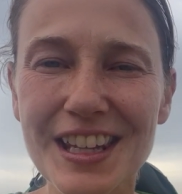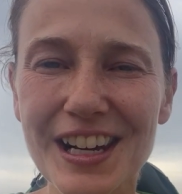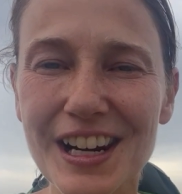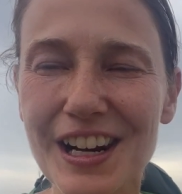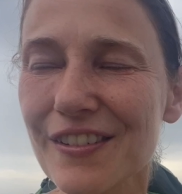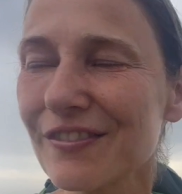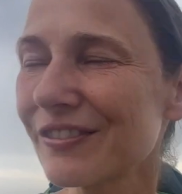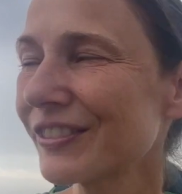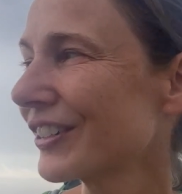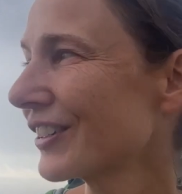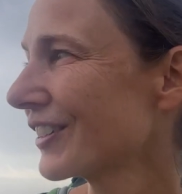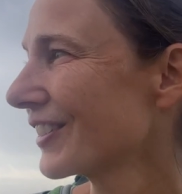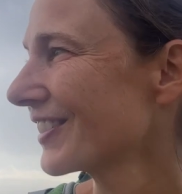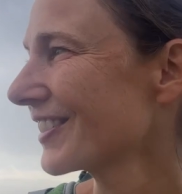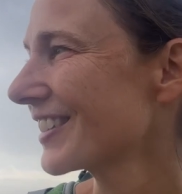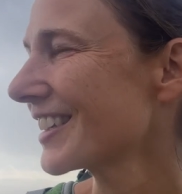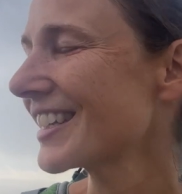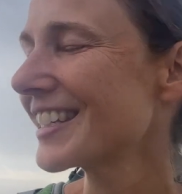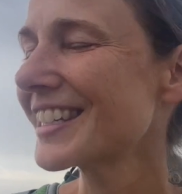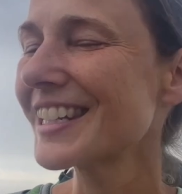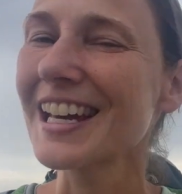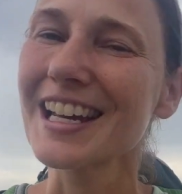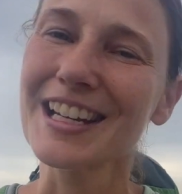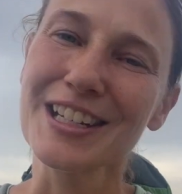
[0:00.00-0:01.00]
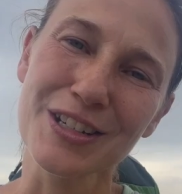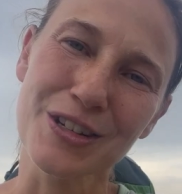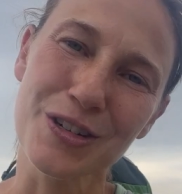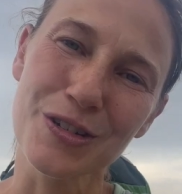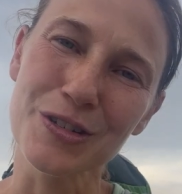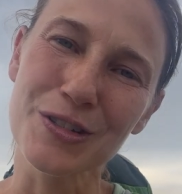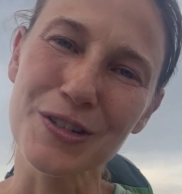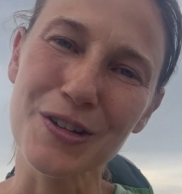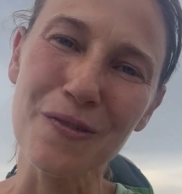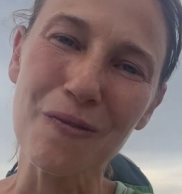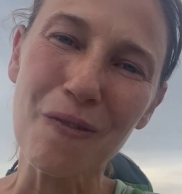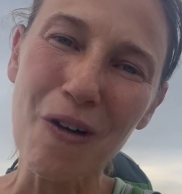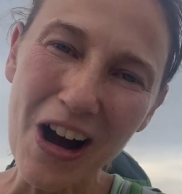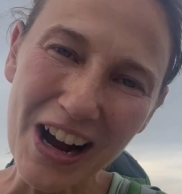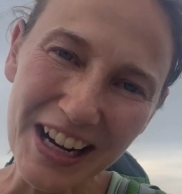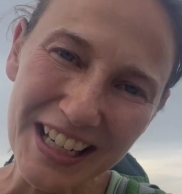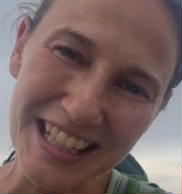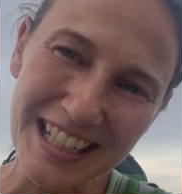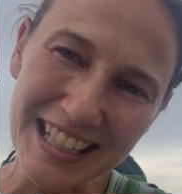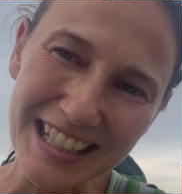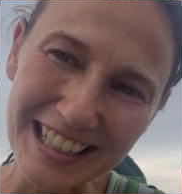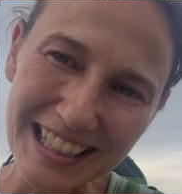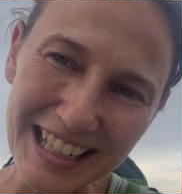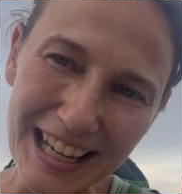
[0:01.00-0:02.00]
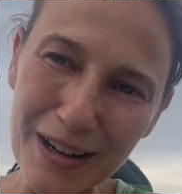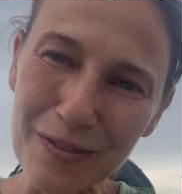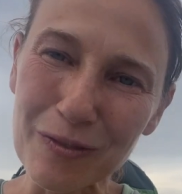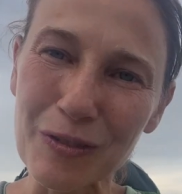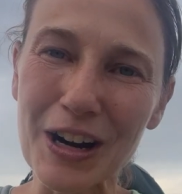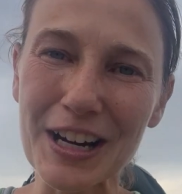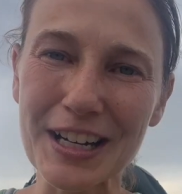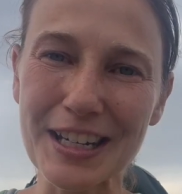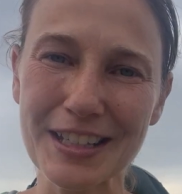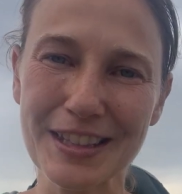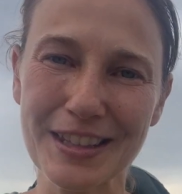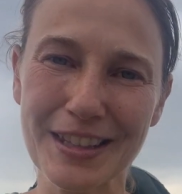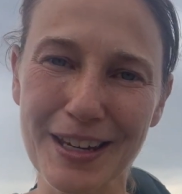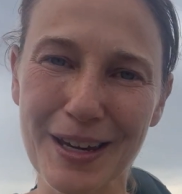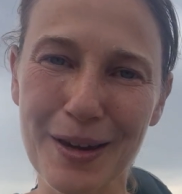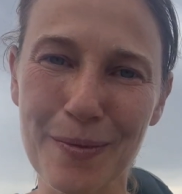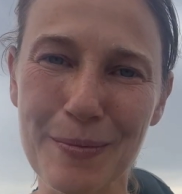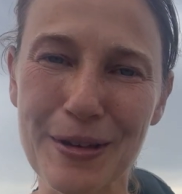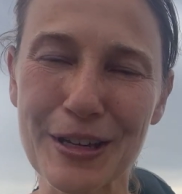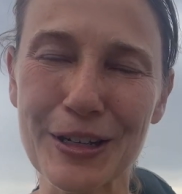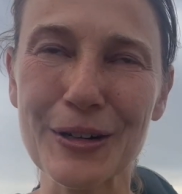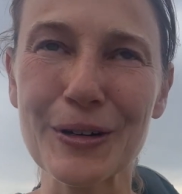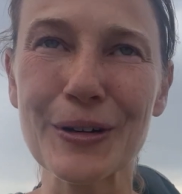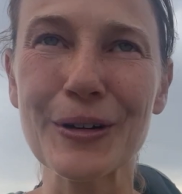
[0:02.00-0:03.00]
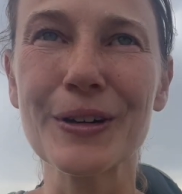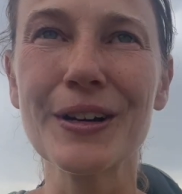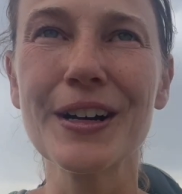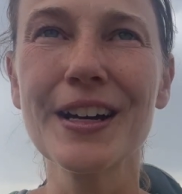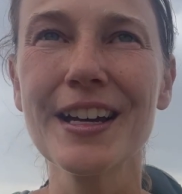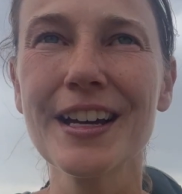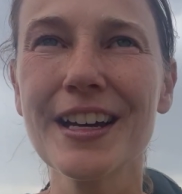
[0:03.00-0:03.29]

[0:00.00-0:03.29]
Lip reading: have a whole series on the Camino Portugues, I didn't